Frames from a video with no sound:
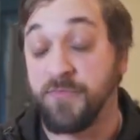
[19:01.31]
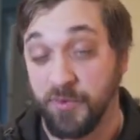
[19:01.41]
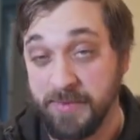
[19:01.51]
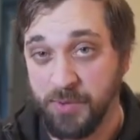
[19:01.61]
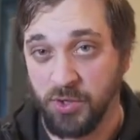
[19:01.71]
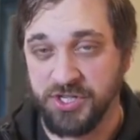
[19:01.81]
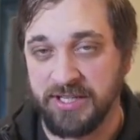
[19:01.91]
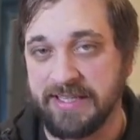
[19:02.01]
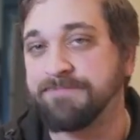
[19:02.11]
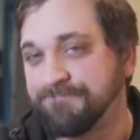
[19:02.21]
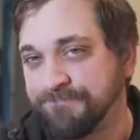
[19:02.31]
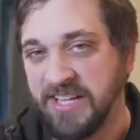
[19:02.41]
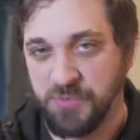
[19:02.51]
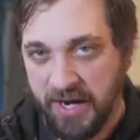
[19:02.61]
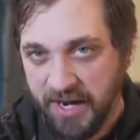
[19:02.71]
For me personally,
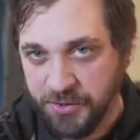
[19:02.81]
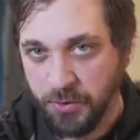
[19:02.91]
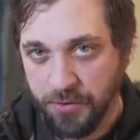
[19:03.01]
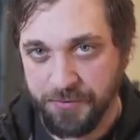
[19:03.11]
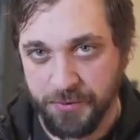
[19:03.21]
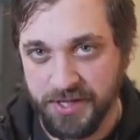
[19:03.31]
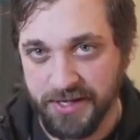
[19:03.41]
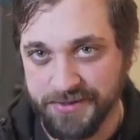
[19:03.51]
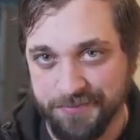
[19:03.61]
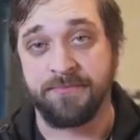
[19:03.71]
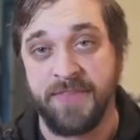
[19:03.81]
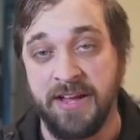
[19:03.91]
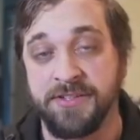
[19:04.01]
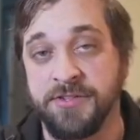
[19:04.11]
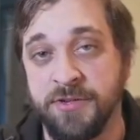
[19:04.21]
That's why I don't go for those lines.
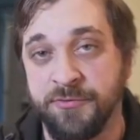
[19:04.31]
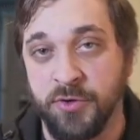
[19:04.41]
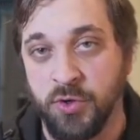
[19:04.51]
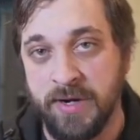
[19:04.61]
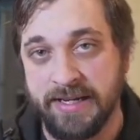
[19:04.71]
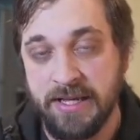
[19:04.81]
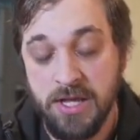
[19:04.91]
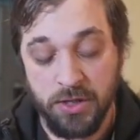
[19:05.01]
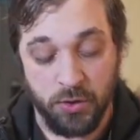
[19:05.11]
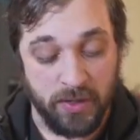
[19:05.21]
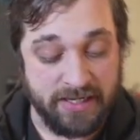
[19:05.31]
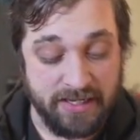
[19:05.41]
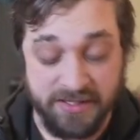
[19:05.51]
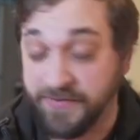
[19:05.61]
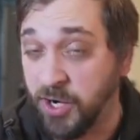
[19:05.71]
That does it for Crick.
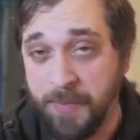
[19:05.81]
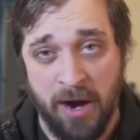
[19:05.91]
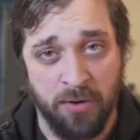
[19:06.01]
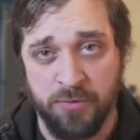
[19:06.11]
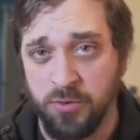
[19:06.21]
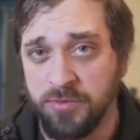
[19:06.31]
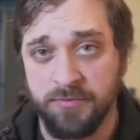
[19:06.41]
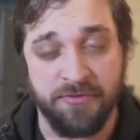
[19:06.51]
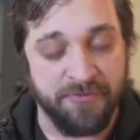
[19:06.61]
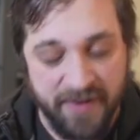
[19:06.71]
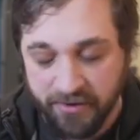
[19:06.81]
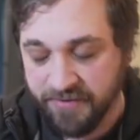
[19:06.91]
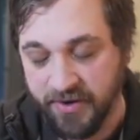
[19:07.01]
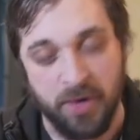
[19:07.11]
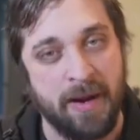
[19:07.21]
Crick is a very powerful,
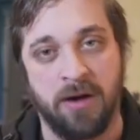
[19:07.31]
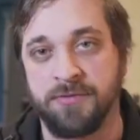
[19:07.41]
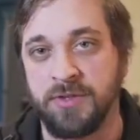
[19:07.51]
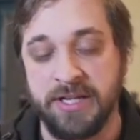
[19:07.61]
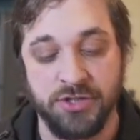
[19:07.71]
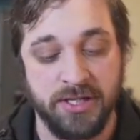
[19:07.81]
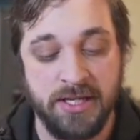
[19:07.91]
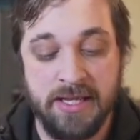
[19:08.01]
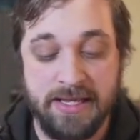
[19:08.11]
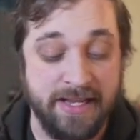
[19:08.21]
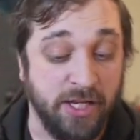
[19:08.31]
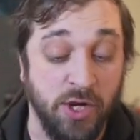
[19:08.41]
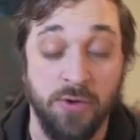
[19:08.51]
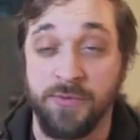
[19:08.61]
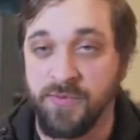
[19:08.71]
very, very powerful engine. It can
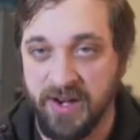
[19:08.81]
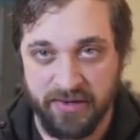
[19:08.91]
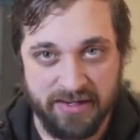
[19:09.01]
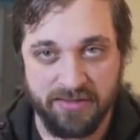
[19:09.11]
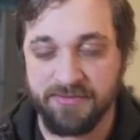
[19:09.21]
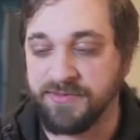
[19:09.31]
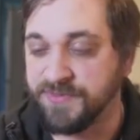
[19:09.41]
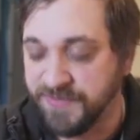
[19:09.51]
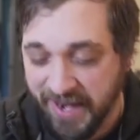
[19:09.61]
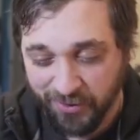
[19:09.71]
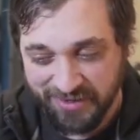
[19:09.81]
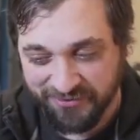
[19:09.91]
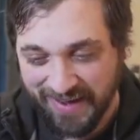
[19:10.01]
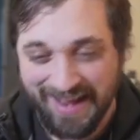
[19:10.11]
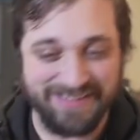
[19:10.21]
go very, very
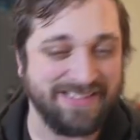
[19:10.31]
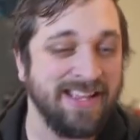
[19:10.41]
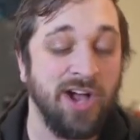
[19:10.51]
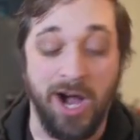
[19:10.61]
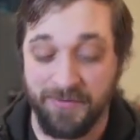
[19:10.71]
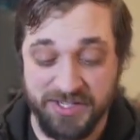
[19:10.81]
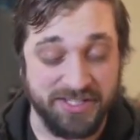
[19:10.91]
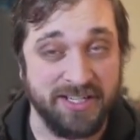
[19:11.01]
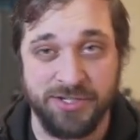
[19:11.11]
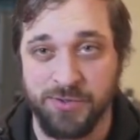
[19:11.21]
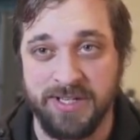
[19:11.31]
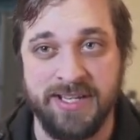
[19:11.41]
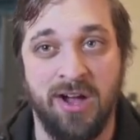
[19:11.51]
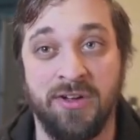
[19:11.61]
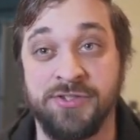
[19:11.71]
fast. Obviously, as you can
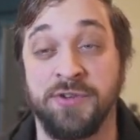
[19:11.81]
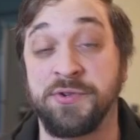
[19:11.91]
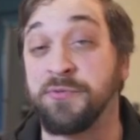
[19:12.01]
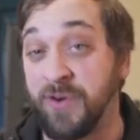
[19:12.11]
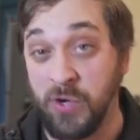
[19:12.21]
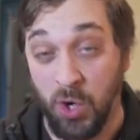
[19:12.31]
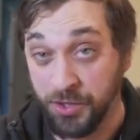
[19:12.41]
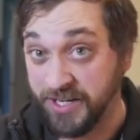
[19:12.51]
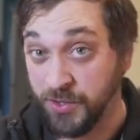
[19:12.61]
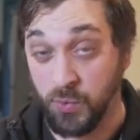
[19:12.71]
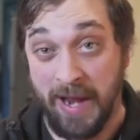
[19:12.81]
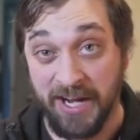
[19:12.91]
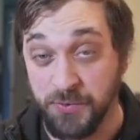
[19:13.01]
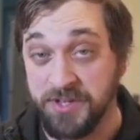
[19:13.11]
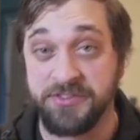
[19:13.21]
tell, it's also very hard to
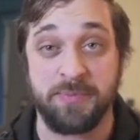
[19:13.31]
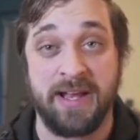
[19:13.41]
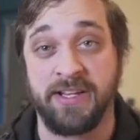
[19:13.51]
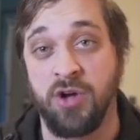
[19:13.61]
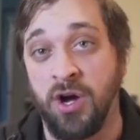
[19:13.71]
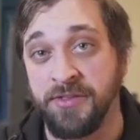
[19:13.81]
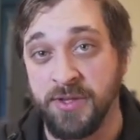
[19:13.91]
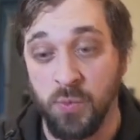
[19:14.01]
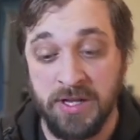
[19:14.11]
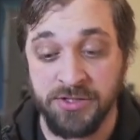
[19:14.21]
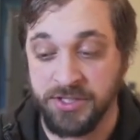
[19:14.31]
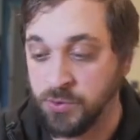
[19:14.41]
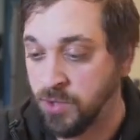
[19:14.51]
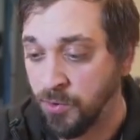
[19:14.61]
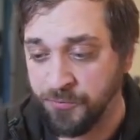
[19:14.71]
interact with depending on the wins that
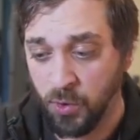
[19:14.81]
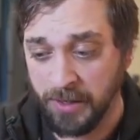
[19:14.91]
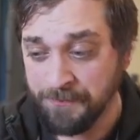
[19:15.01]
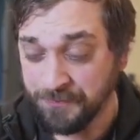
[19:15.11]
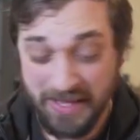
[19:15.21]
you go for.